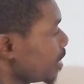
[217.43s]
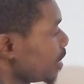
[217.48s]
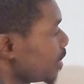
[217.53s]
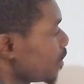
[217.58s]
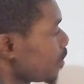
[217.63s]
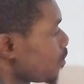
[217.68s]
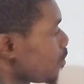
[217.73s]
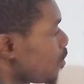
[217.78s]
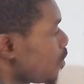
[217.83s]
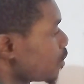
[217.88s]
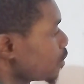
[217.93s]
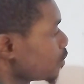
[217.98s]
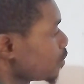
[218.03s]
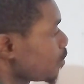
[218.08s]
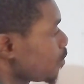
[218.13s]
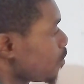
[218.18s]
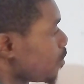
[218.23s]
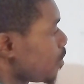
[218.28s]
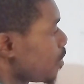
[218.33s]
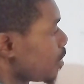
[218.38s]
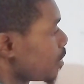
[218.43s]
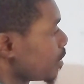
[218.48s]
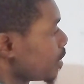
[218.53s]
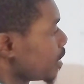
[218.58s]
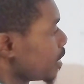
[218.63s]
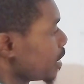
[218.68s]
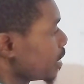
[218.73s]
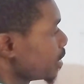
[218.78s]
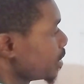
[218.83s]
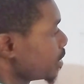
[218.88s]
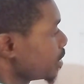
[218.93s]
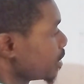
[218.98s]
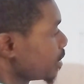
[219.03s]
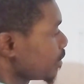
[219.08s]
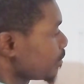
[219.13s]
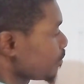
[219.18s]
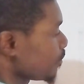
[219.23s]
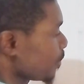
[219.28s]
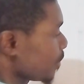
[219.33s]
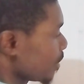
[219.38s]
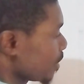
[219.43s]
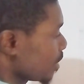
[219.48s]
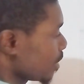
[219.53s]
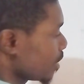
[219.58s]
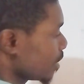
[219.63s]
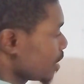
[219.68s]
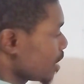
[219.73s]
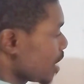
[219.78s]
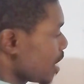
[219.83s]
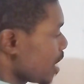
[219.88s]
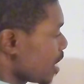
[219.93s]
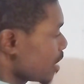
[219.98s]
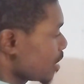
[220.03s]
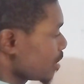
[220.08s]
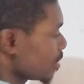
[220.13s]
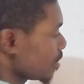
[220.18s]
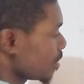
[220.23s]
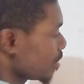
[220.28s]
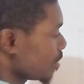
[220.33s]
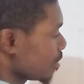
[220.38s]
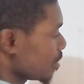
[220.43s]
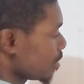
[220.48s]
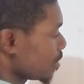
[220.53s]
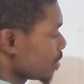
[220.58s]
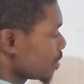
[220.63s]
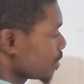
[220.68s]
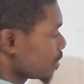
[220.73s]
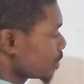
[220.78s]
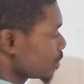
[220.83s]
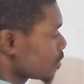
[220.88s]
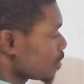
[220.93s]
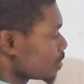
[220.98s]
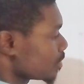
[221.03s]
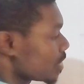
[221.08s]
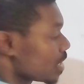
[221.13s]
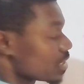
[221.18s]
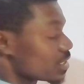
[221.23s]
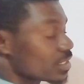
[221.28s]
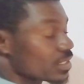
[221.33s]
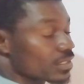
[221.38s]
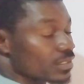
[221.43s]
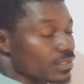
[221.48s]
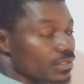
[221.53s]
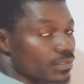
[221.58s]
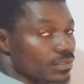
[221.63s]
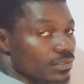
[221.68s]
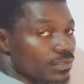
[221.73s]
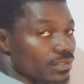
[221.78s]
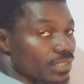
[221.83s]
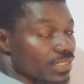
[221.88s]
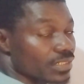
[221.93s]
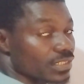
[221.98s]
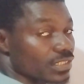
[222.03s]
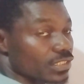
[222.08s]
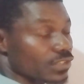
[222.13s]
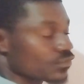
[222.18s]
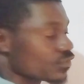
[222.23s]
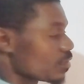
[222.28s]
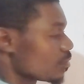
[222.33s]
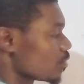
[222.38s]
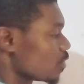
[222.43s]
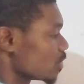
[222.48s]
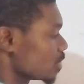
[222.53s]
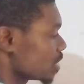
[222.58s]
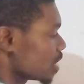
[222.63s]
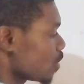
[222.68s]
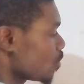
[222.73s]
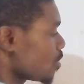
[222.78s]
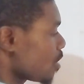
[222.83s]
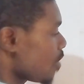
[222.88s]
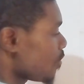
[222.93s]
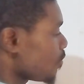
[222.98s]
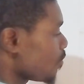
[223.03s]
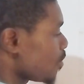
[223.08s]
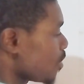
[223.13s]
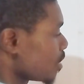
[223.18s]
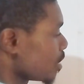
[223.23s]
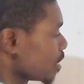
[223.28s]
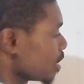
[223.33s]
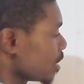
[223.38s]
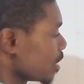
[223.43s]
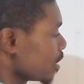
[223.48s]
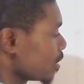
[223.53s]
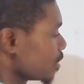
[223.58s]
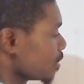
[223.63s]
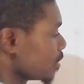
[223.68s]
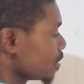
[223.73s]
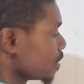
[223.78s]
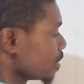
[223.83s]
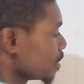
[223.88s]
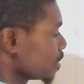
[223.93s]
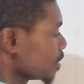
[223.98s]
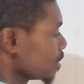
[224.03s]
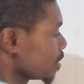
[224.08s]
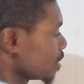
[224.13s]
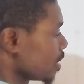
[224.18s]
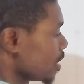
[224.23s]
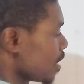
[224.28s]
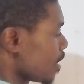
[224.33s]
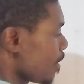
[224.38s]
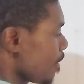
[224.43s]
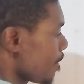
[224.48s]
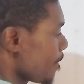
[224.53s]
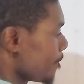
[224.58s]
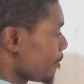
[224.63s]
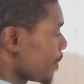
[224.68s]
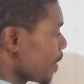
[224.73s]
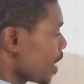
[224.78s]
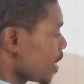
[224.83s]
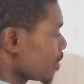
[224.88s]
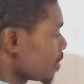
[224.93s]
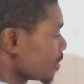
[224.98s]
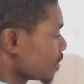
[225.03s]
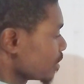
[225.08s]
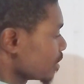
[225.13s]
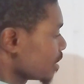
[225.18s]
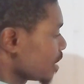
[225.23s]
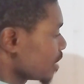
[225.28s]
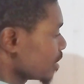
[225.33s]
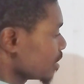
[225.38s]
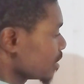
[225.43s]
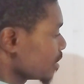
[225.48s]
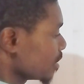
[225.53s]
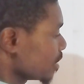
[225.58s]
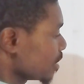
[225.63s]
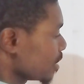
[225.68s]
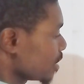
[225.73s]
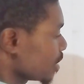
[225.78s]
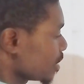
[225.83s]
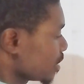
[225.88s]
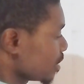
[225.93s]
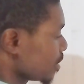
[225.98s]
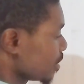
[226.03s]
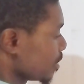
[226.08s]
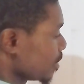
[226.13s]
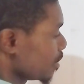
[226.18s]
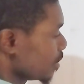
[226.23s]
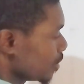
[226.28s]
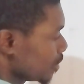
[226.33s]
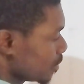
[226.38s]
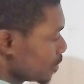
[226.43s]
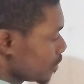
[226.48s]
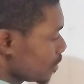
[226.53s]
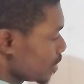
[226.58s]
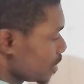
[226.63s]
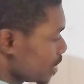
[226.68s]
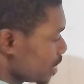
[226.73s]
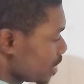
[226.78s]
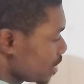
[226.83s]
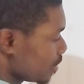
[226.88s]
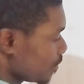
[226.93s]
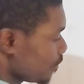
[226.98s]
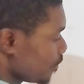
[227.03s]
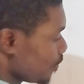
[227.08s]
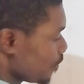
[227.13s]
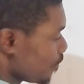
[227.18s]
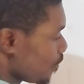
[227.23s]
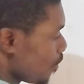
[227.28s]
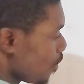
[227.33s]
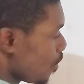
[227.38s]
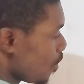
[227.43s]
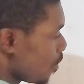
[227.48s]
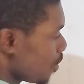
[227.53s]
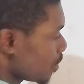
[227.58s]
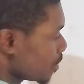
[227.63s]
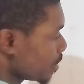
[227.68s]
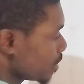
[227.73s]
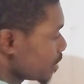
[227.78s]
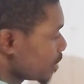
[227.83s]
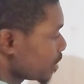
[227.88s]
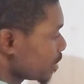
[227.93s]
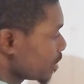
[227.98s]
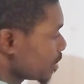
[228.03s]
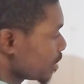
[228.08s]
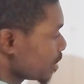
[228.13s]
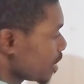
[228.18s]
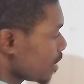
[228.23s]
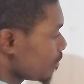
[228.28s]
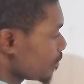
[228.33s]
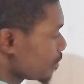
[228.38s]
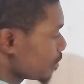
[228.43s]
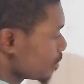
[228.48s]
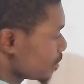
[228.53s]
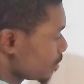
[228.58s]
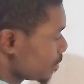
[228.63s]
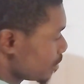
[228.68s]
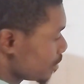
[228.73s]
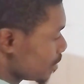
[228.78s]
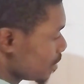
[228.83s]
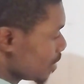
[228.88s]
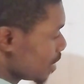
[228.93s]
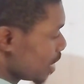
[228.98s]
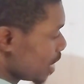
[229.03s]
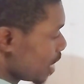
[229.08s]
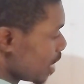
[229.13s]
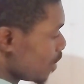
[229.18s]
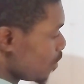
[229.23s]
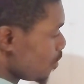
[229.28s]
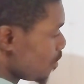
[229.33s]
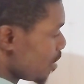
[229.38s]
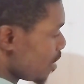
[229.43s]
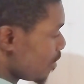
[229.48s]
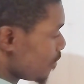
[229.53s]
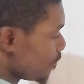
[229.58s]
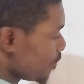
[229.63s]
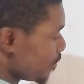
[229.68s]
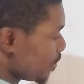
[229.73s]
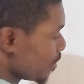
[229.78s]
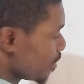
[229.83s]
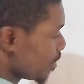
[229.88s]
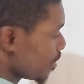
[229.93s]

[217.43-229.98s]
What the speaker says: equals 180. Then subtracting 96 from both sides, we have 180 minus 96. So this is 4, this is 7. Here we have,